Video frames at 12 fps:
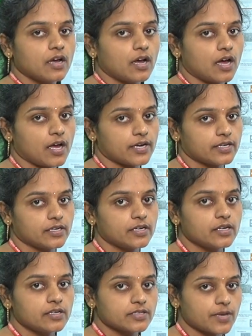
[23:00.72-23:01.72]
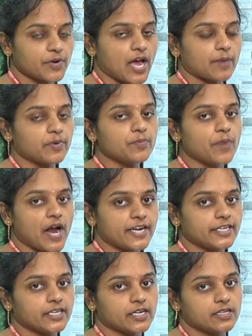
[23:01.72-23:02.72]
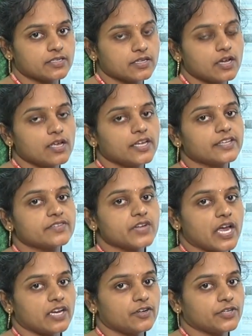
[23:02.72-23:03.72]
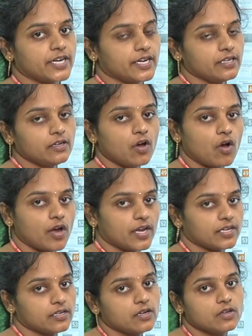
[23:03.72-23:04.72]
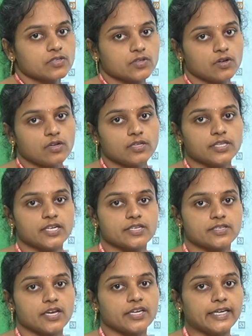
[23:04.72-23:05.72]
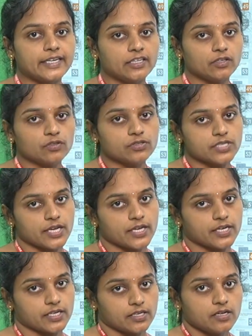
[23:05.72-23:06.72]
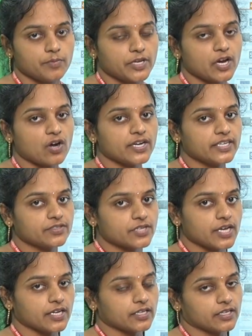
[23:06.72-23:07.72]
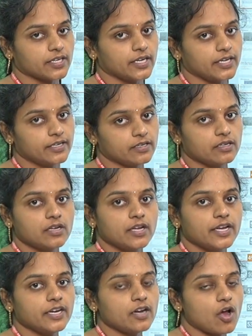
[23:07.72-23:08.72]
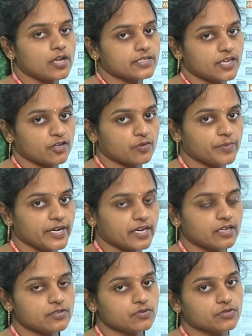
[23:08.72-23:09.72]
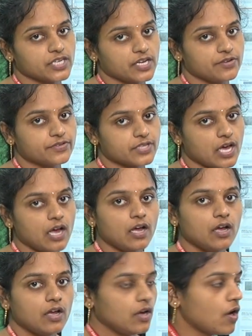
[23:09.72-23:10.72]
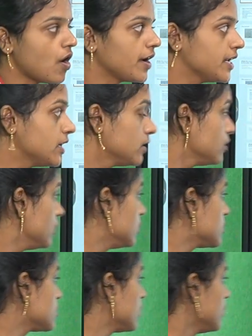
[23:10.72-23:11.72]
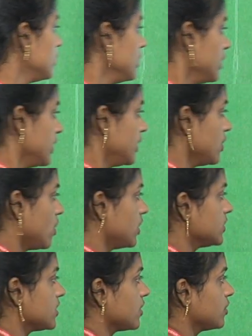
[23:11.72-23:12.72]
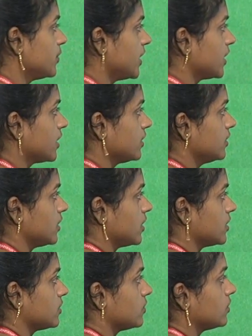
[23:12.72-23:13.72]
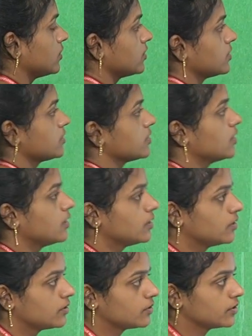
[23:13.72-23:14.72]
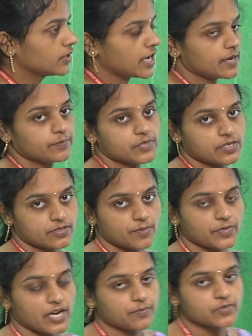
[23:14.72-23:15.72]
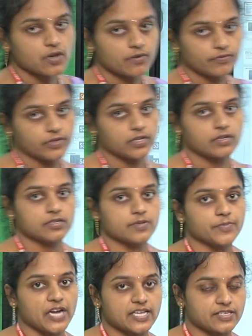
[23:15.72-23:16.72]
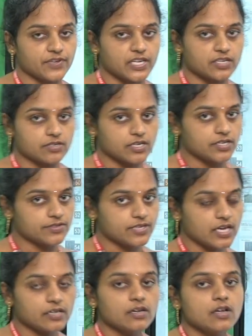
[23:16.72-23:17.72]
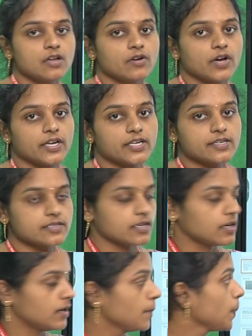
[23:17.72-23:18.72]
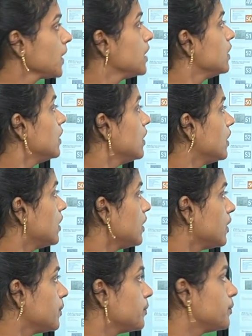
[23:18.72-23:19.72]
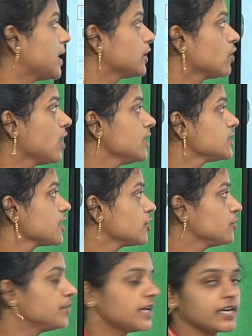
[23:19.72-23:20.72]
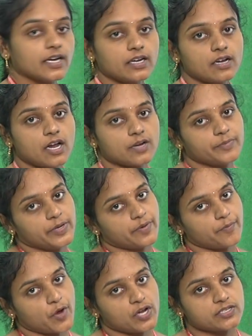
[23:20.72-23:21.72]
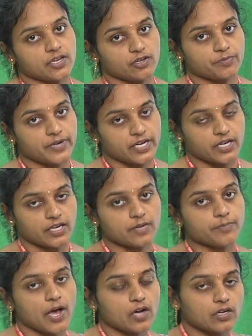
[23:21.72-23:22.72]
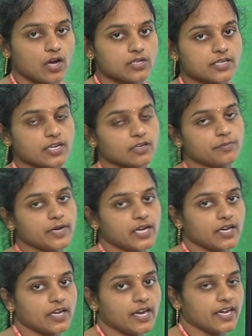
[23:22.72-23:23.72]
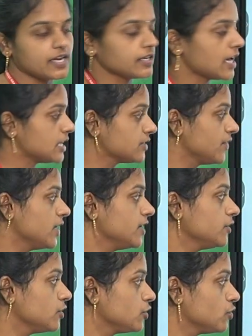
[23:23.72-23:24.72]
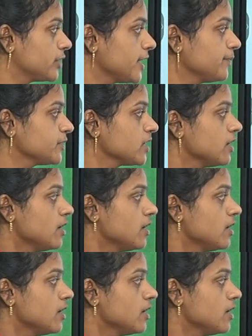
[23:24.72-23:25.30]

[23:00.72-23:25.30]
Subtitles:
or some carbon particles is diluted in oil. So there is a need to check, periodic check need in oil circuit breaker to change the oil. So in oil circuit breaker there are types of some classification is there. One is bulk oil circuit breaker and minimum oil circuit breaker. In bulk oil circuit breaker, again classified into two types: